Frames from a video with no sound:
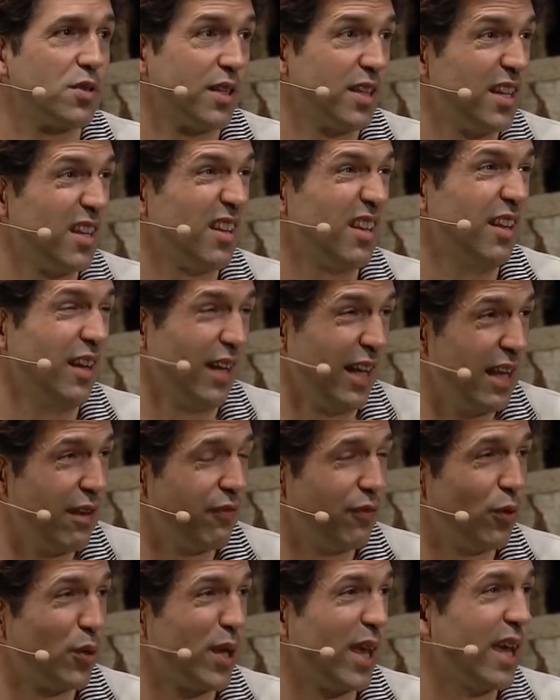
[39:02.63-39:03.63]
I need an elite
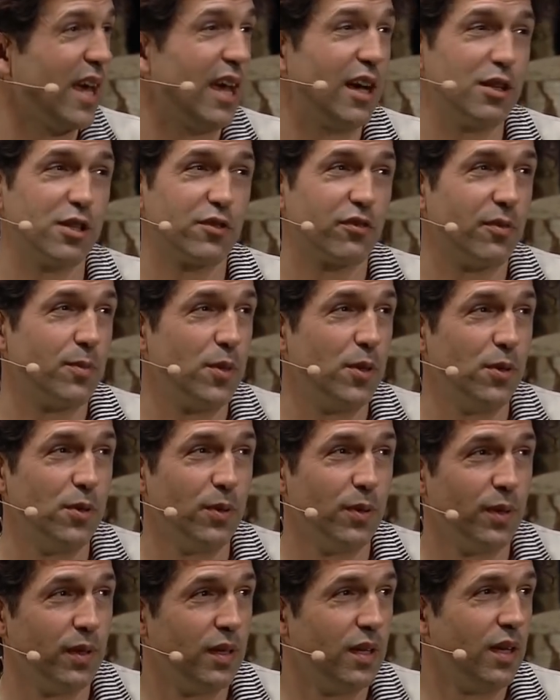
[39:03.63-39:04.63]
forty-eight hours from you.
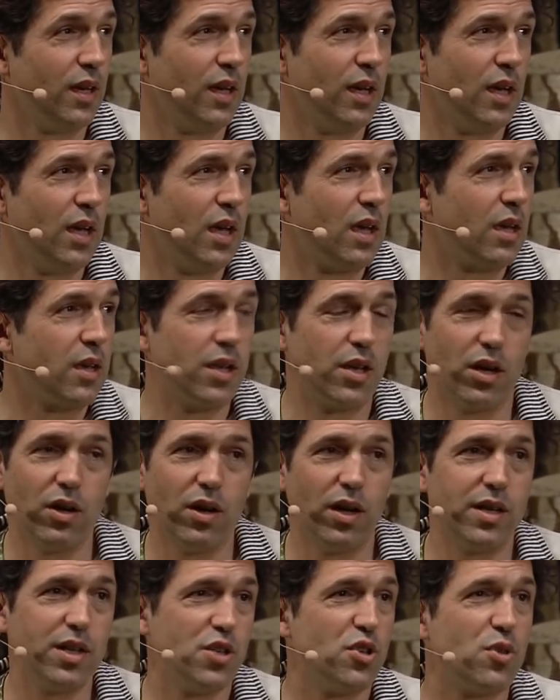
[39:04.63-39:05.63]
You know,
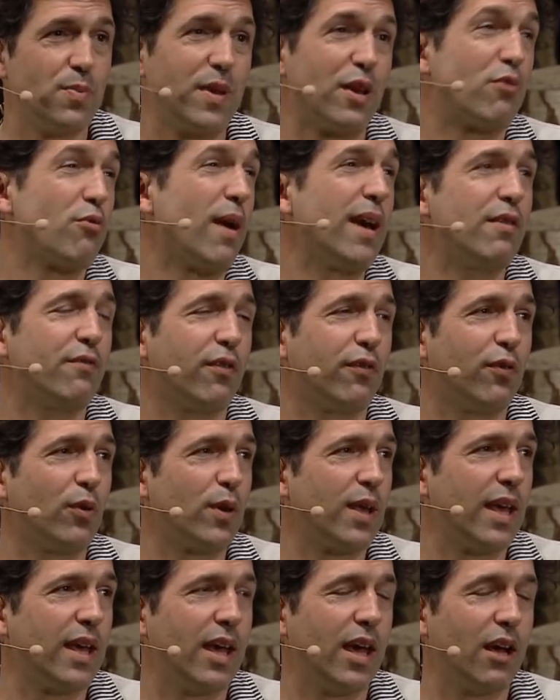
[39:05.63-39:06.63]
I need you to be great for
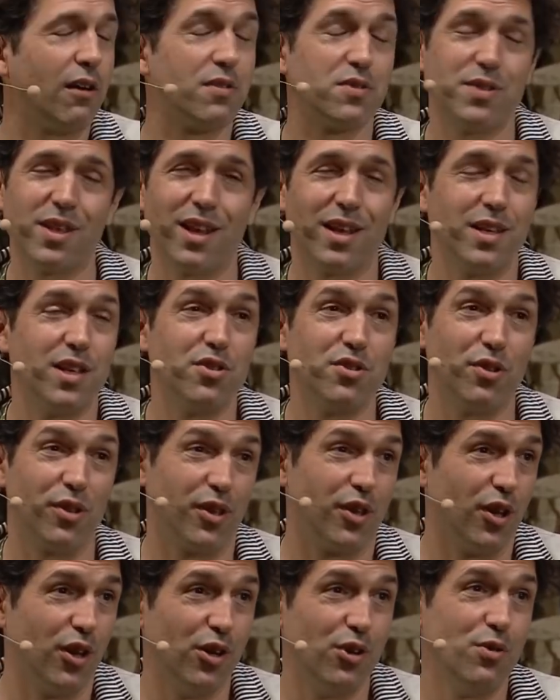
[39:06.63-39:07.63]
forty-eight hours. Then I need you to
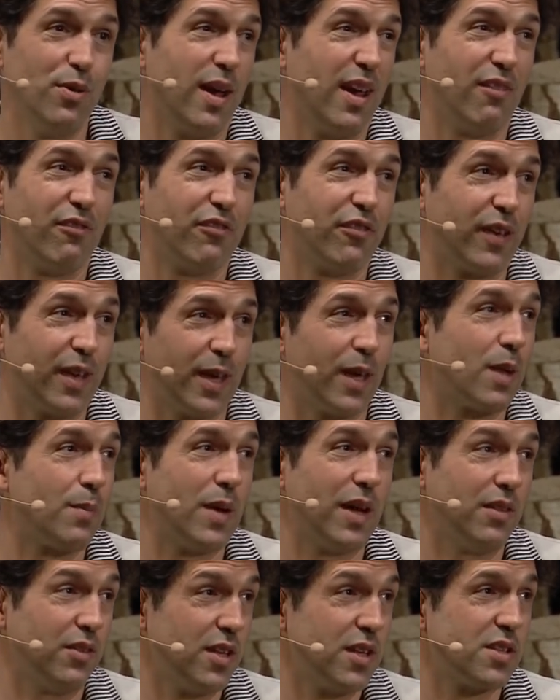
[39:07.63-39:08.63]
go and forget
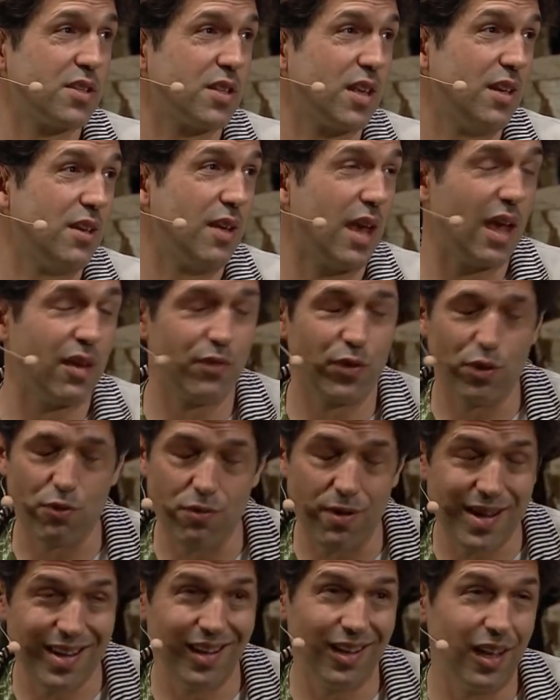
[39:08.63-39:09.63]
about this and have a
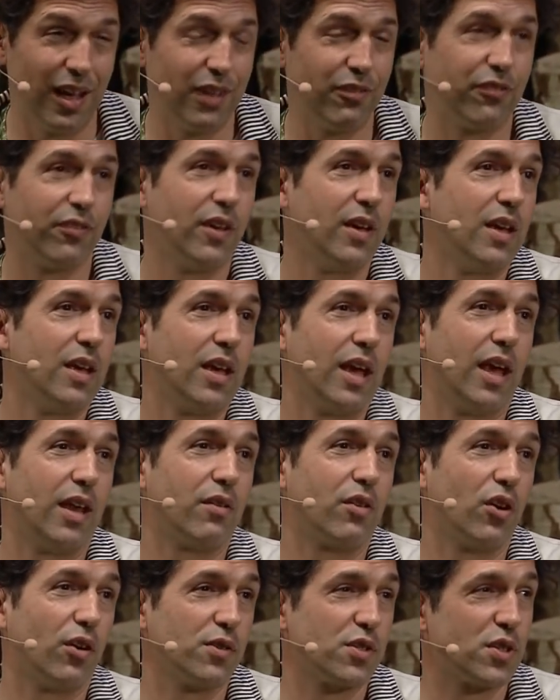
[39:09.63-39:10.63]
great life
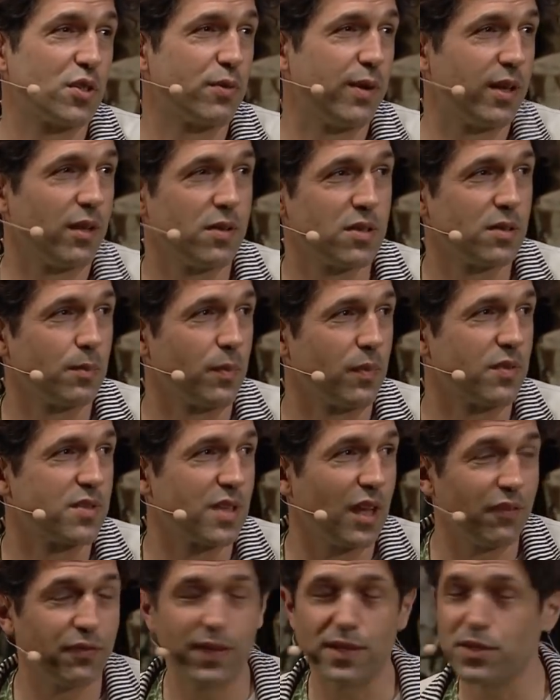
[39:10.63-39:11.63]
and concentrate on some
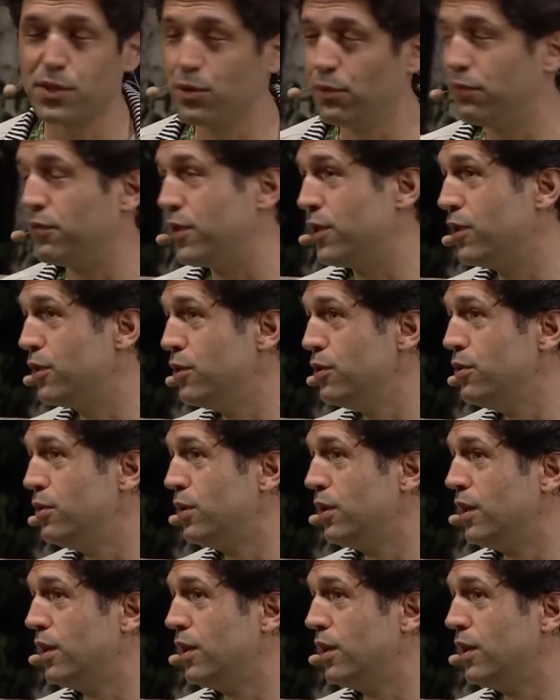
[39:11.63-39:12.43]
stuff that's good for you.